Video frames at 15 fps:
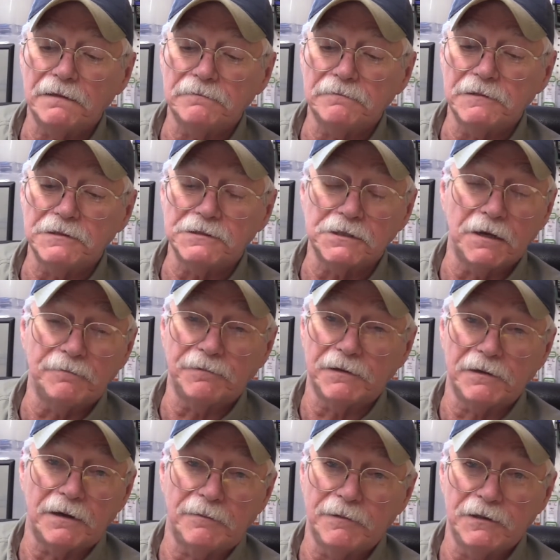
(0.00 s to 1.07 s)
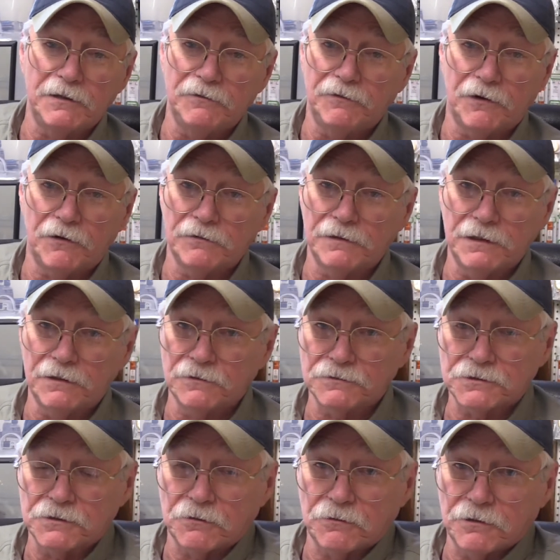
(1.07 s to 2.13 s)
is something, I mean, you've heard the old
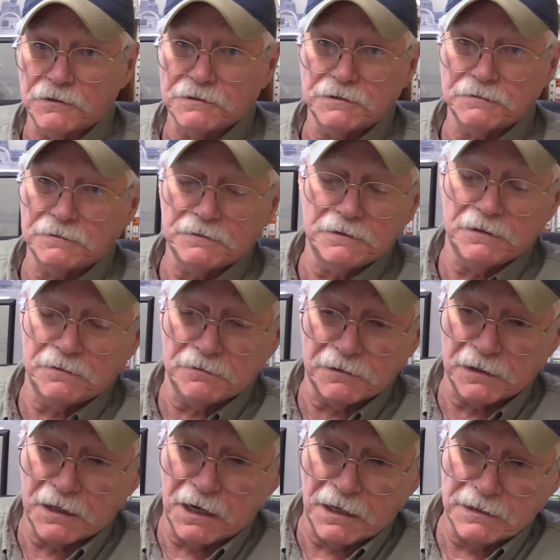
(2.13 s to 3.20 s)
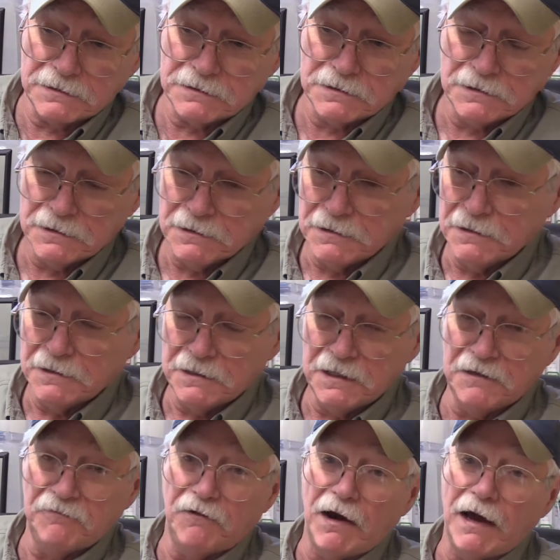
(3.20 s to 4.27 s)
stories, you know, the guys
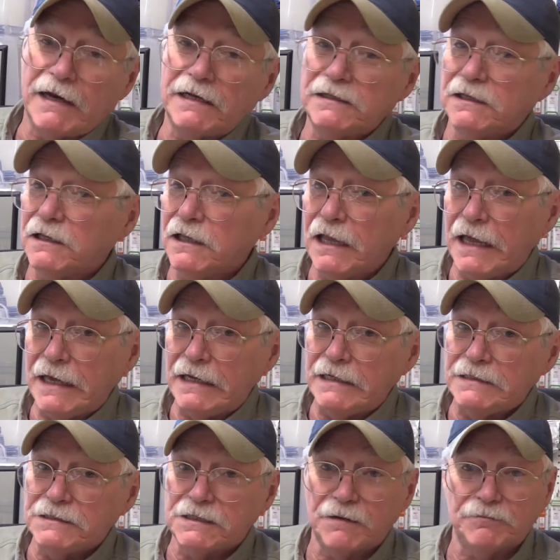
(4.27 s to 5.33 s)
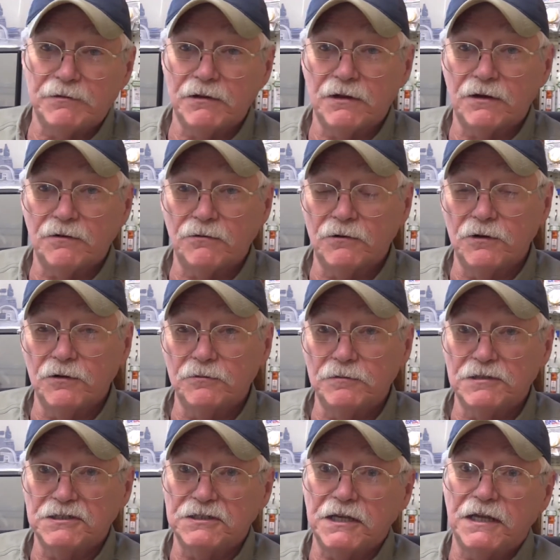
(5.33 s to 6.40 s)
inviting the ladies up to their room
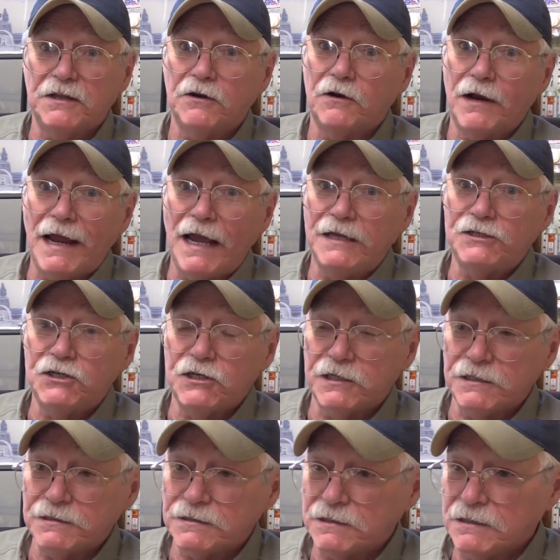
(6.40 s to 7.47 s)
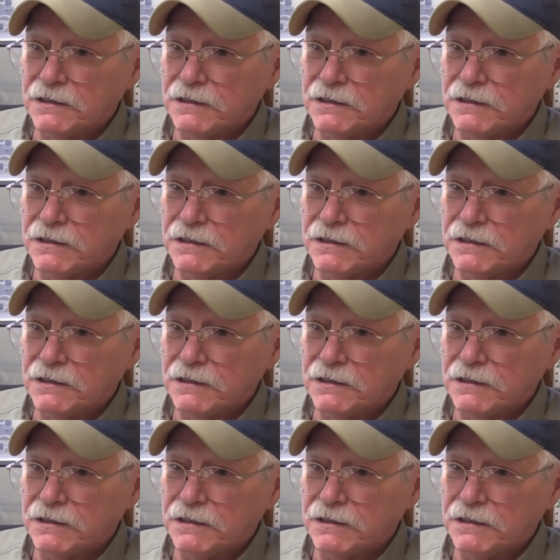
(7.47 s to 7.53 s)
to see their etchings.